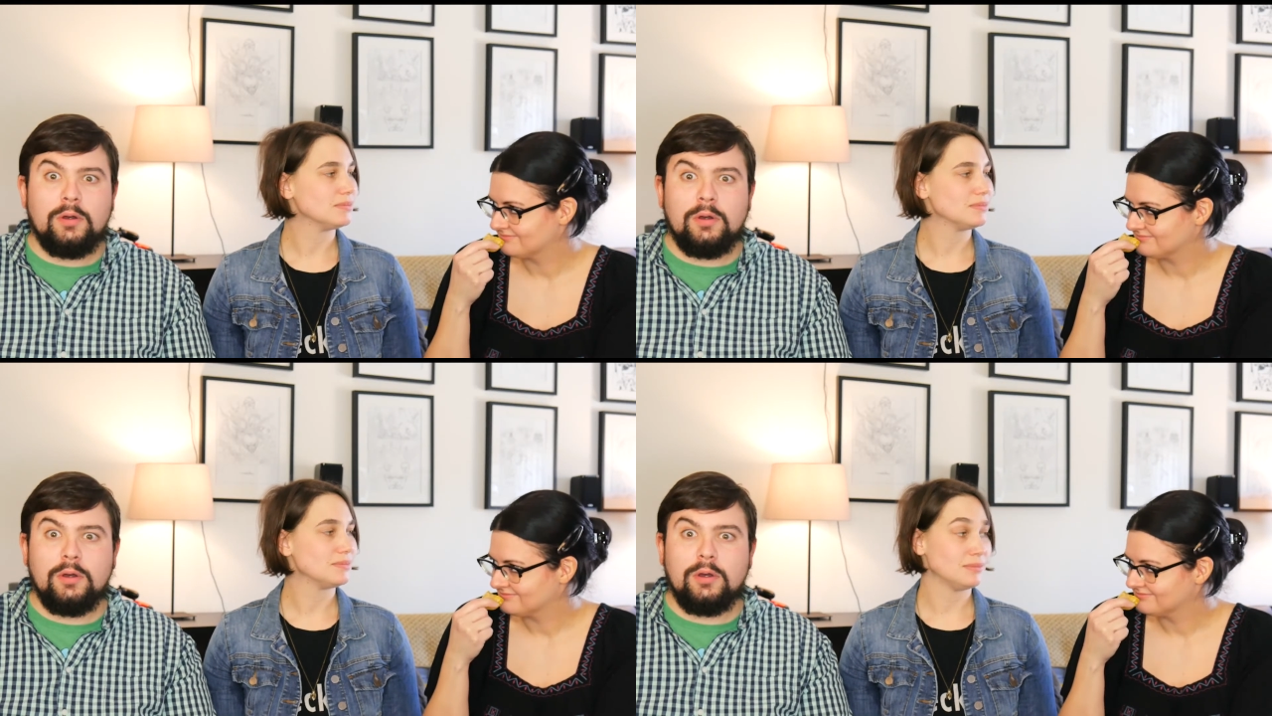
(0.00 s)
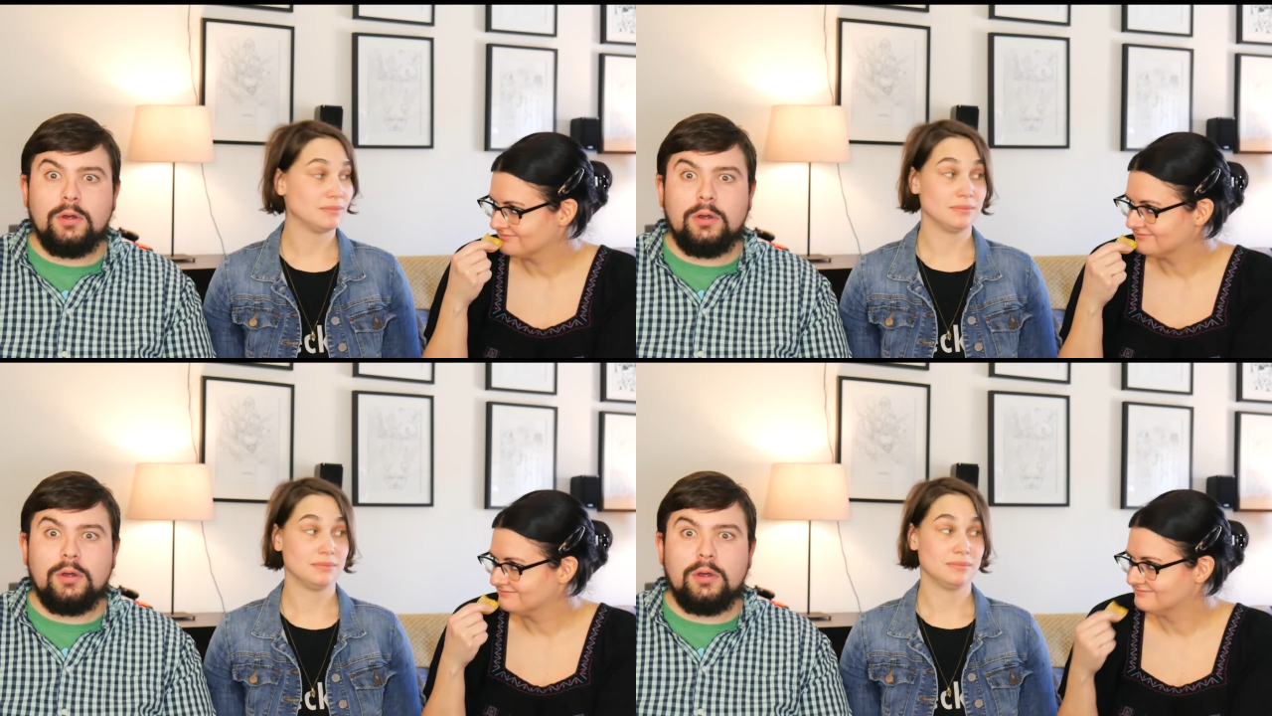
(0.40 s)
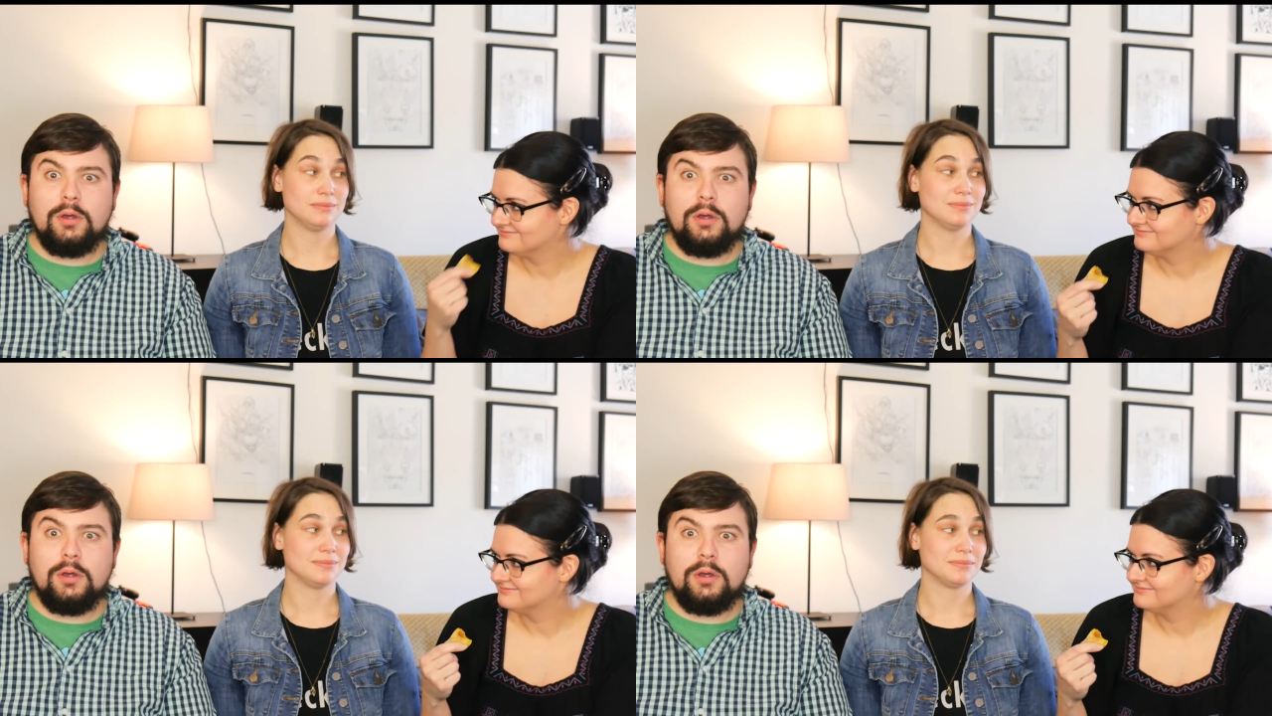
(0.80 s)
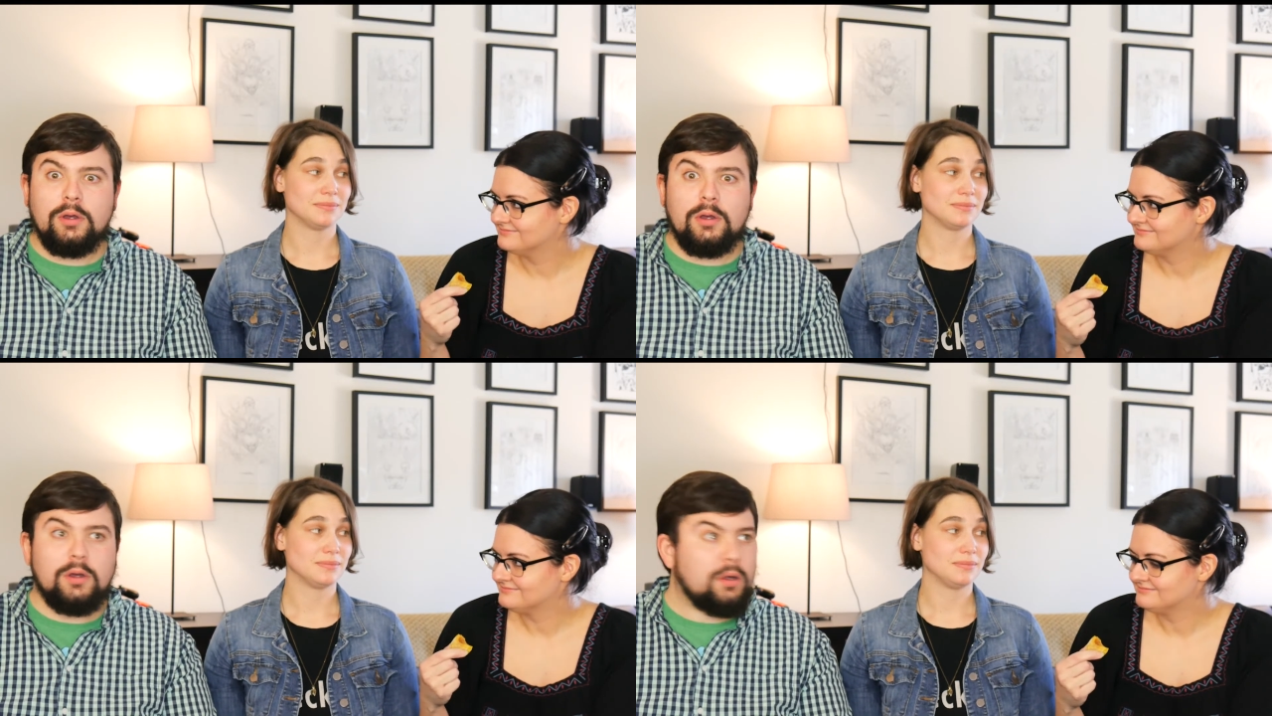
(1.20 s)

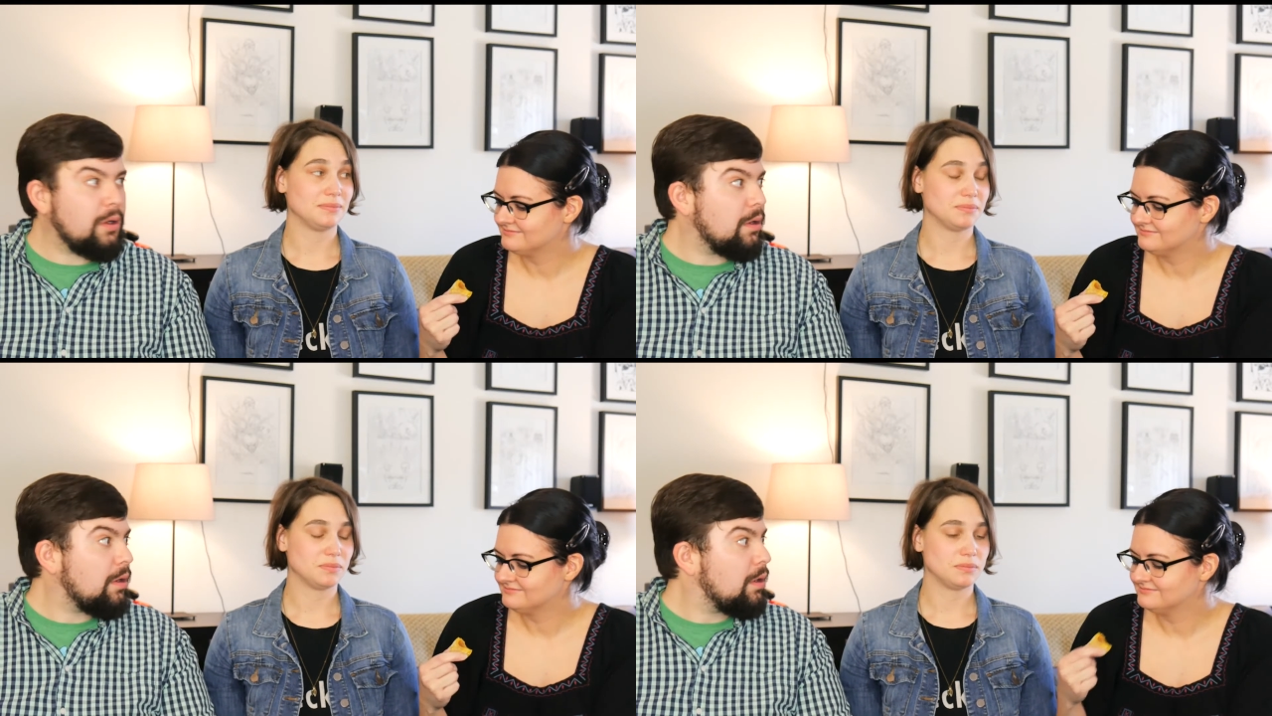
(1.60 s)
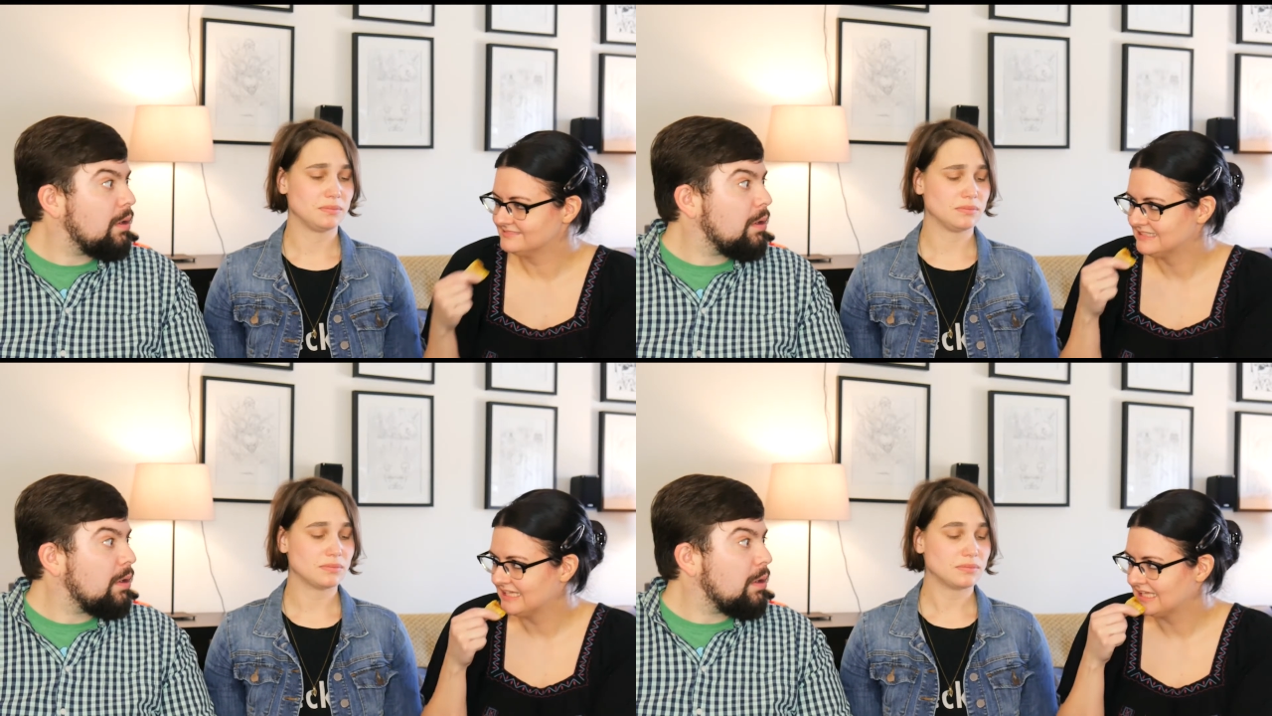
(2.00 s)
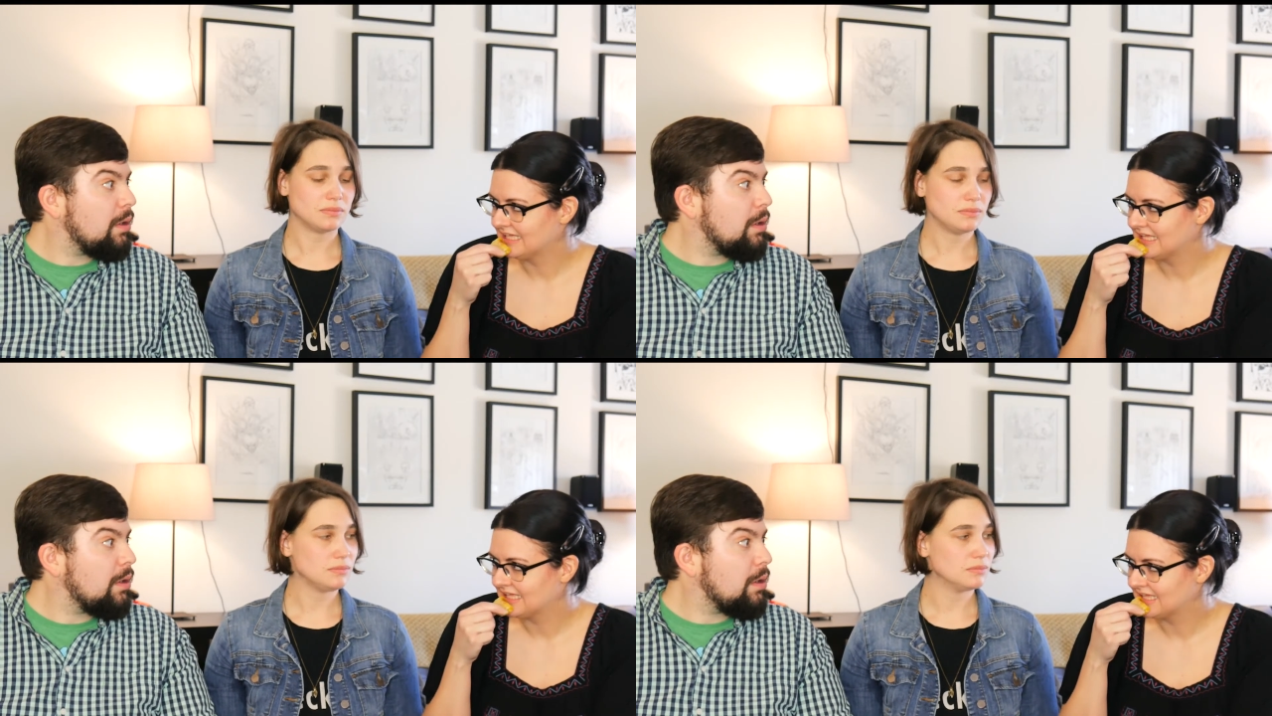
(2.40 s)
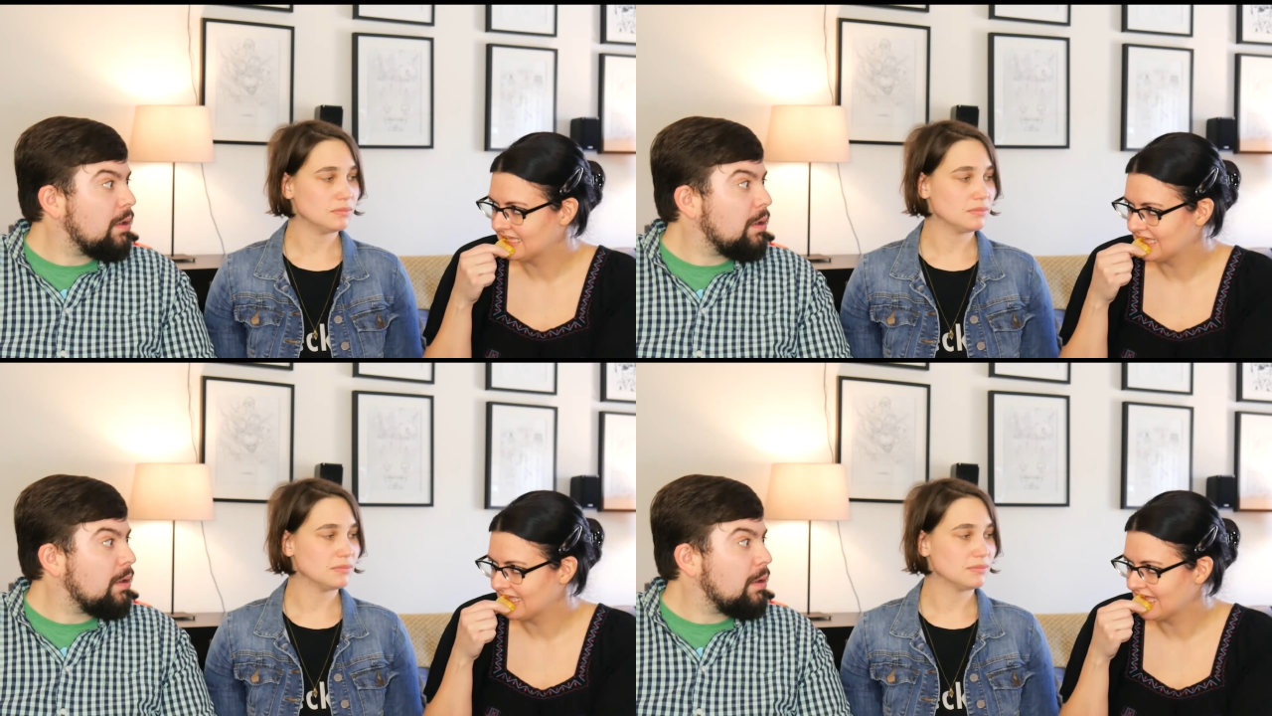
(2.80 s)
Nothing is said.